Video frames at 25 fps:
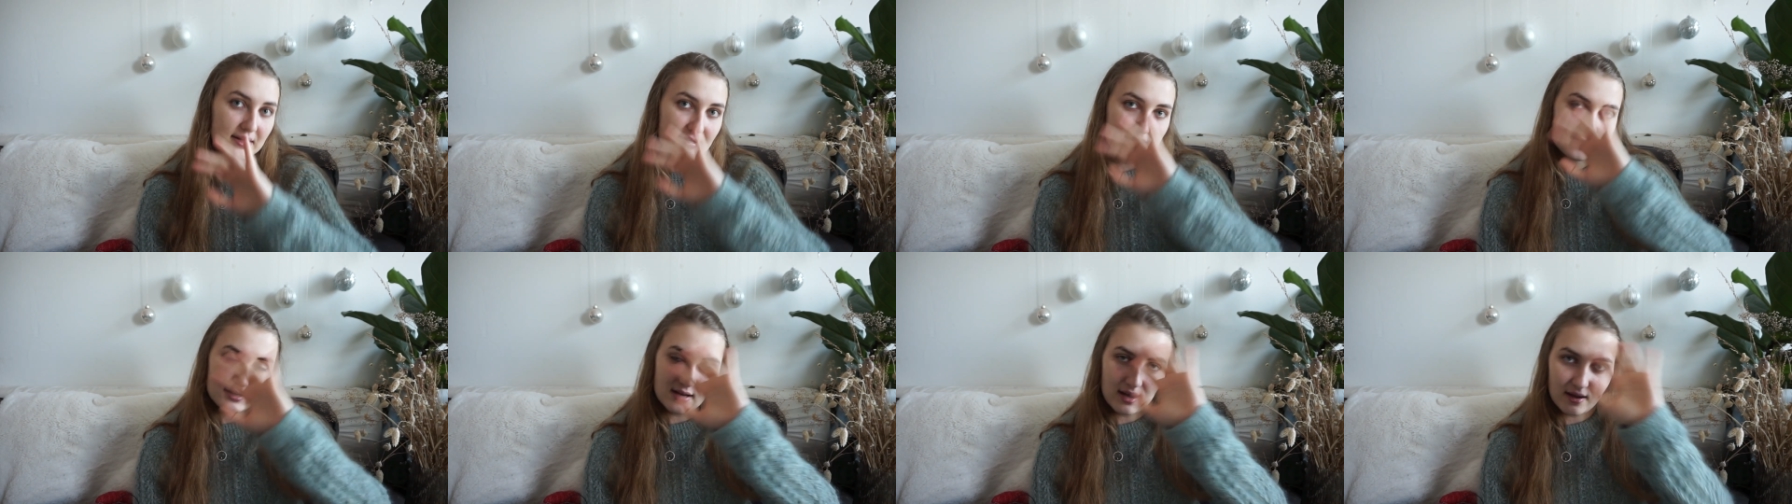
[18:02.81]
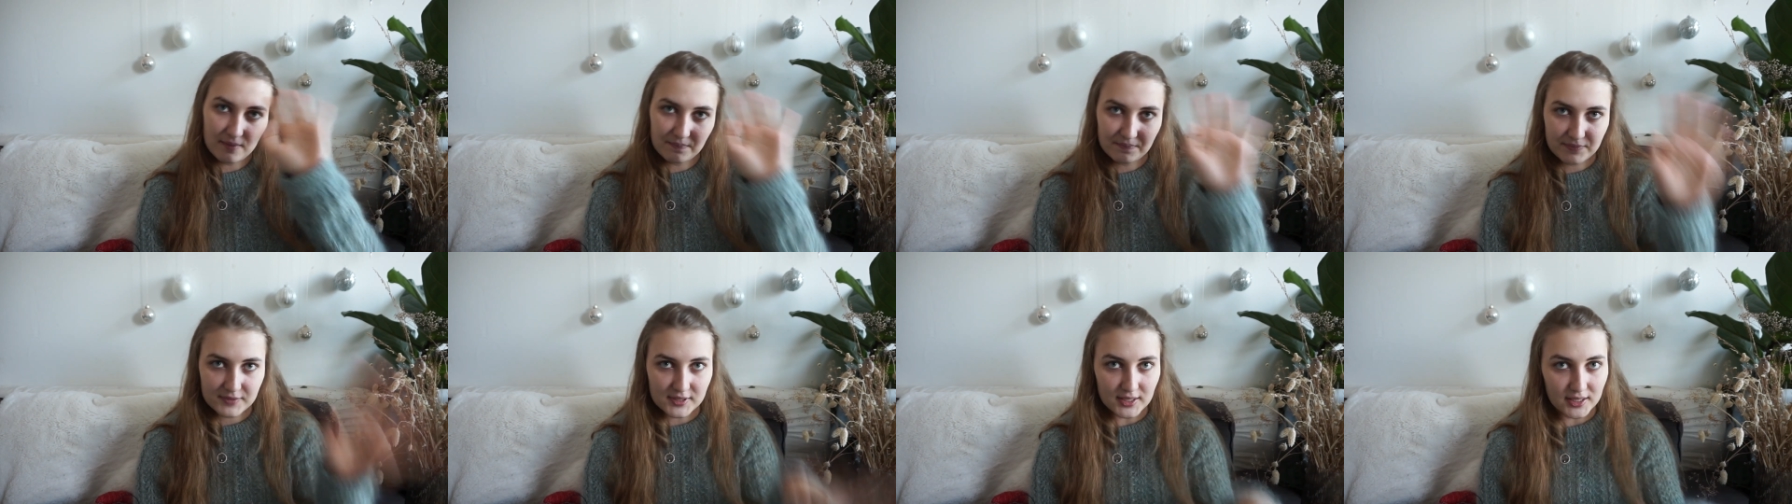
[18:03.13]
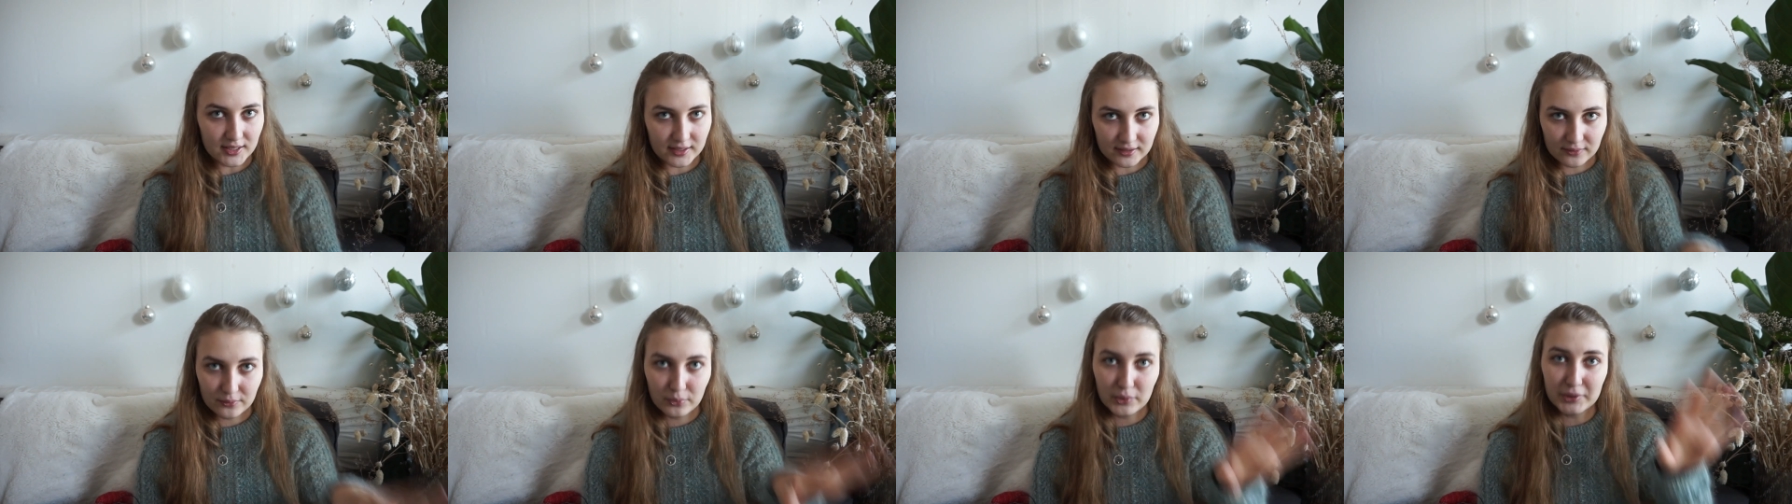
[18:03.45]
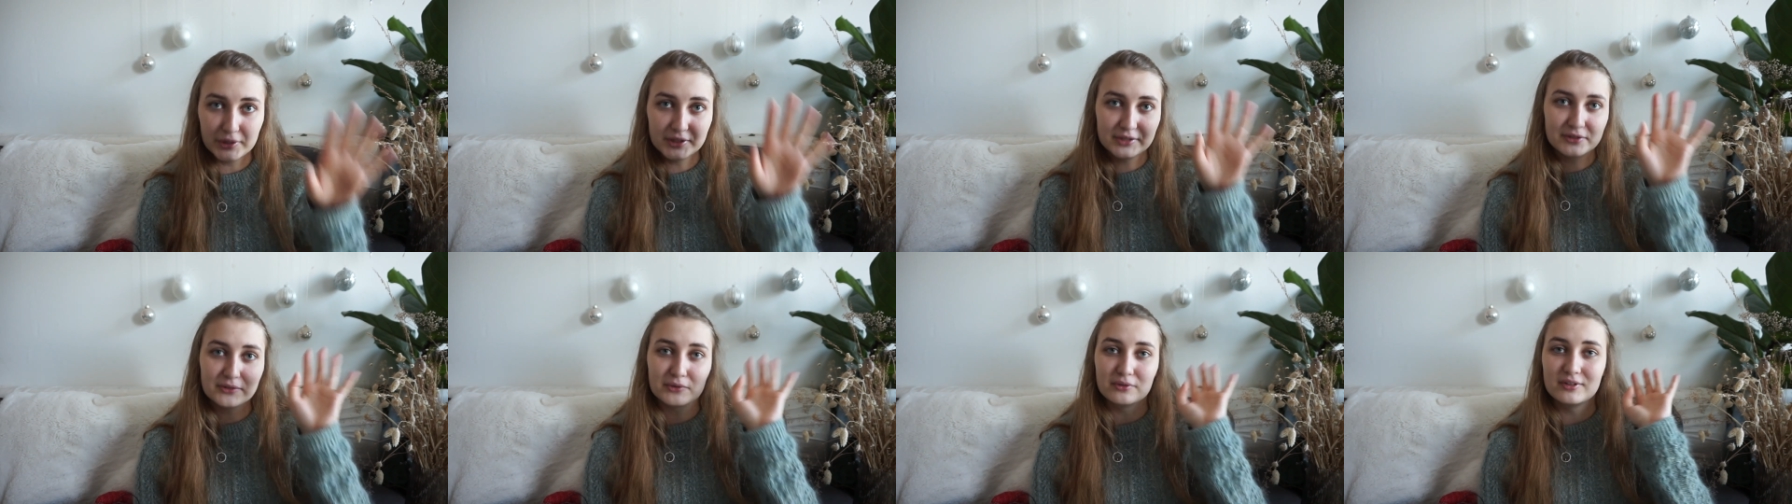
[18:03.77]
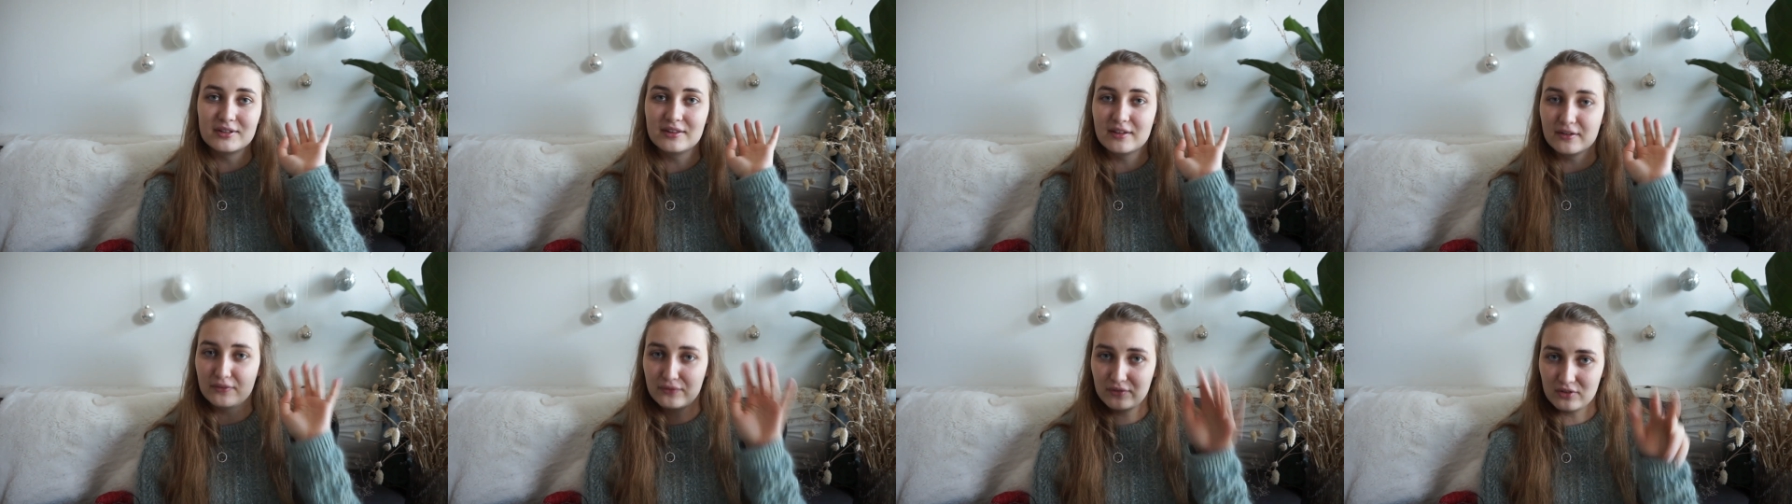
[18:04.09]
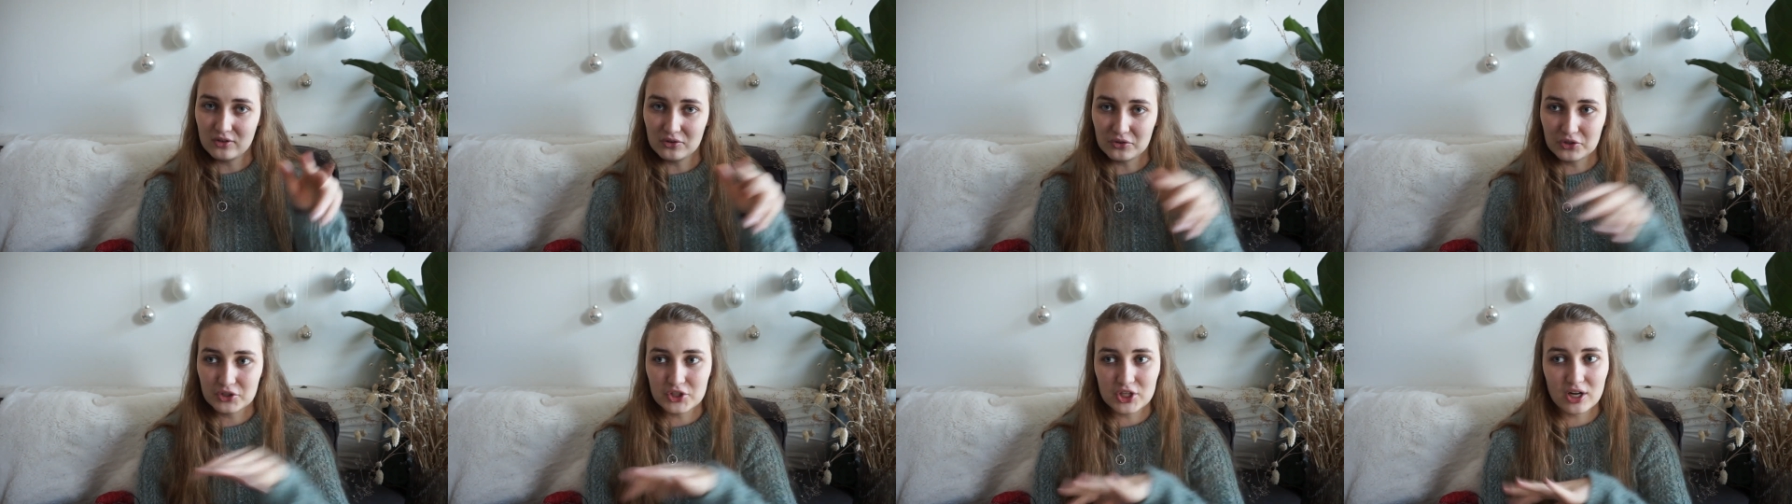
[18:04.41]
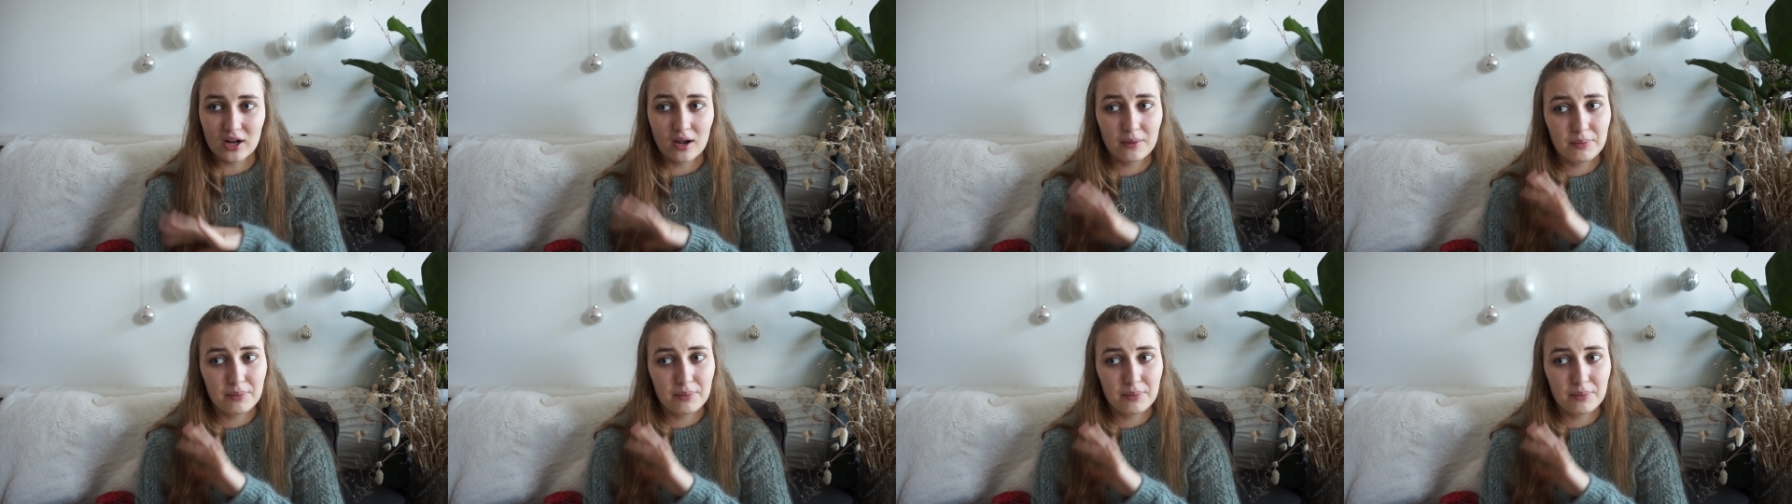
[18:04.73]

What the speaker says: something we'll do in the future,